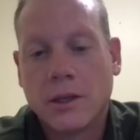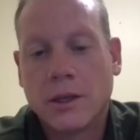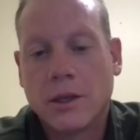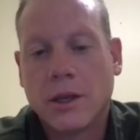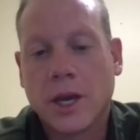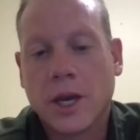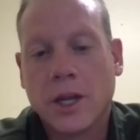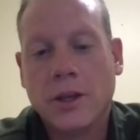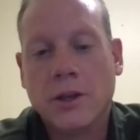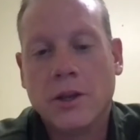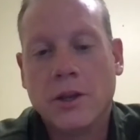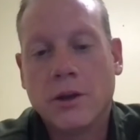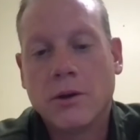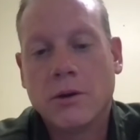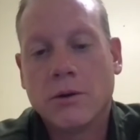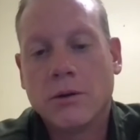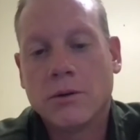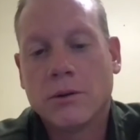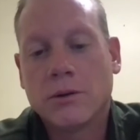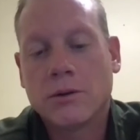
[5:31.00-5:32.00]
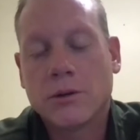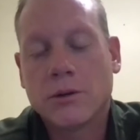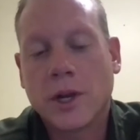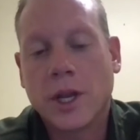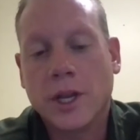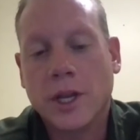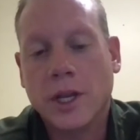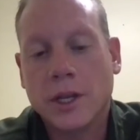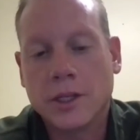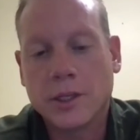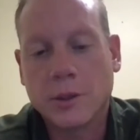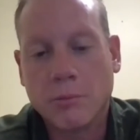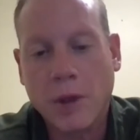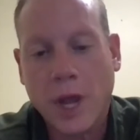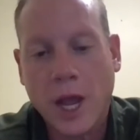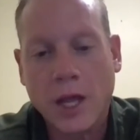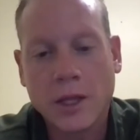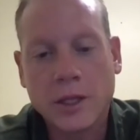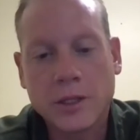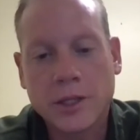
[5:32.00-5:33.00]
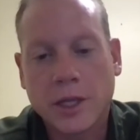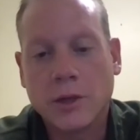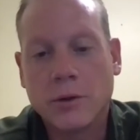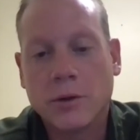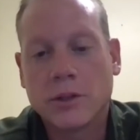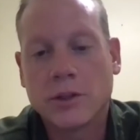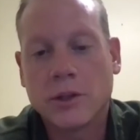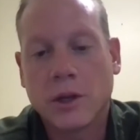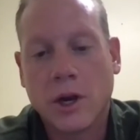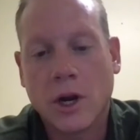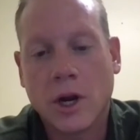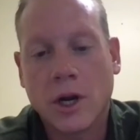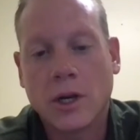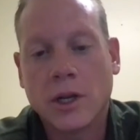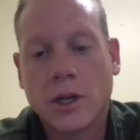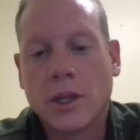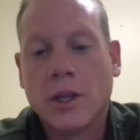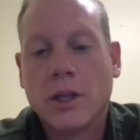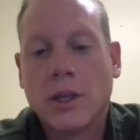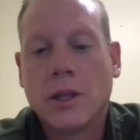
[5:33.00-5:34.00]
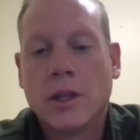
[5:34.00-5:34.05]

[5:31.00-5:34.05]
I knew training is a balance. I knew it's hard.